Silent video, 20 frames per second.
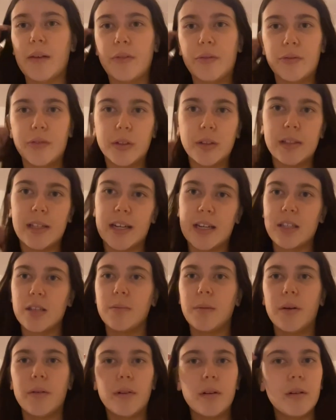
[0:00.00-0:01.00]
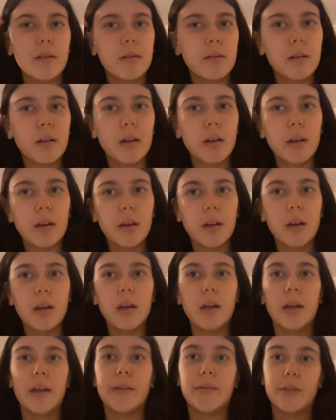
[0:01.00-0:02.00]
a full day tomorrow,
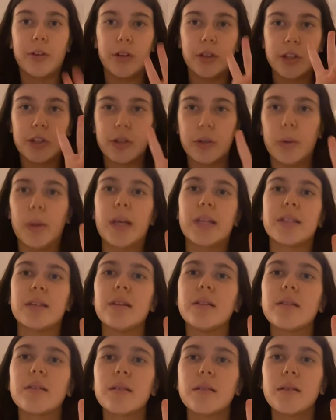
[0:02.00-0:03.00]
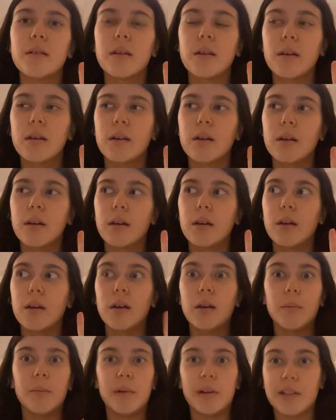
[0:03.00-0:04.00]
even only 2 lessons.
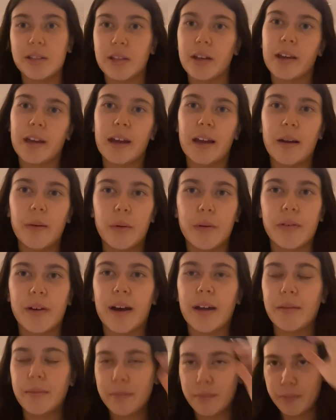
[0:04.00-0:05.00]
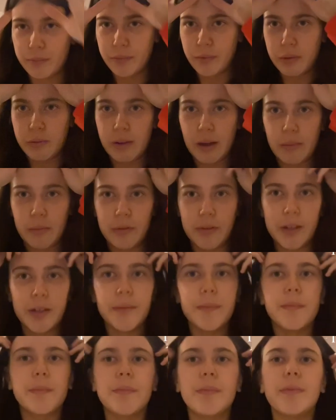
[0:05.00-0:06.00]
But it's okay, we're fine. We're fine with it.
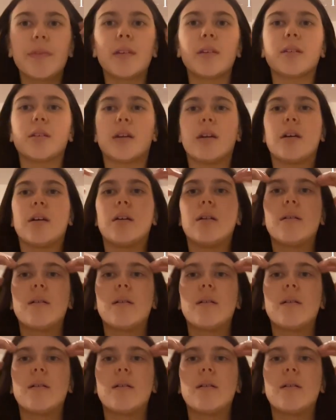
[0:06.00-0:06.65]
So